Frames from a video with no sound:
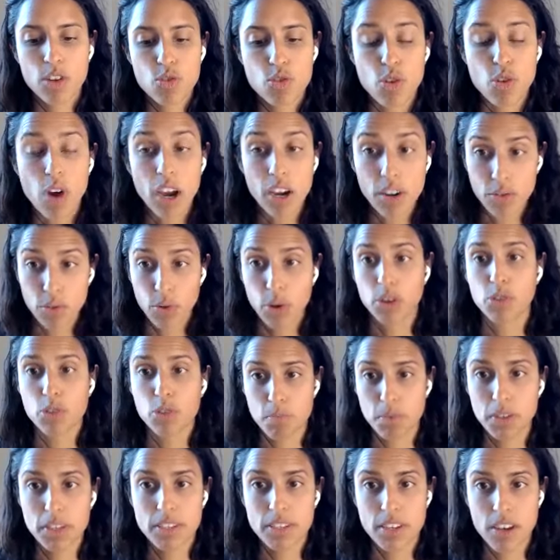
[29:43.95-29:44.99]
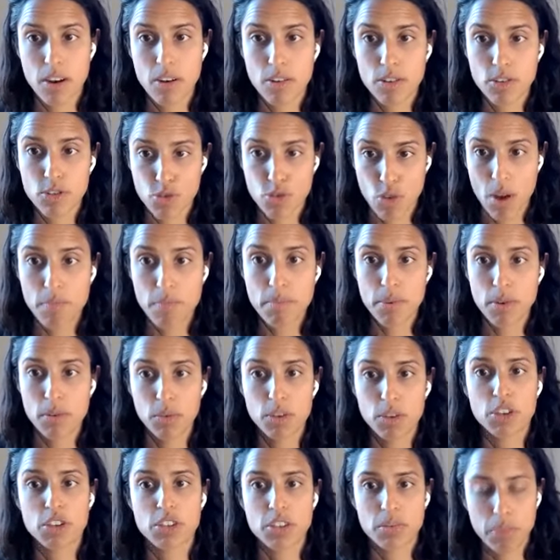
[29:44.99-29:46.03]
try and avoid group B strep,
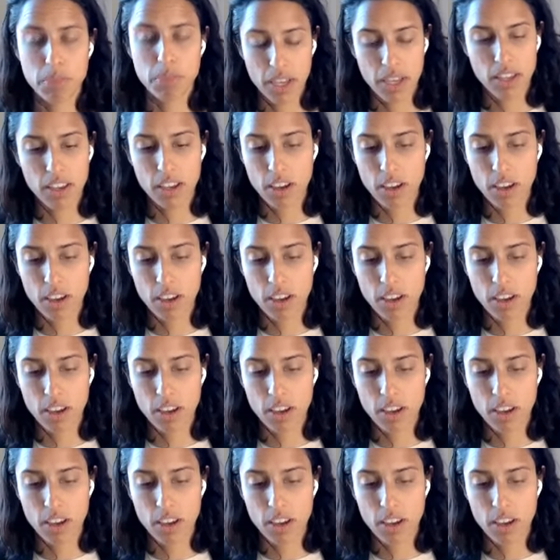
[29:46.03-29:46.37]
which is a big,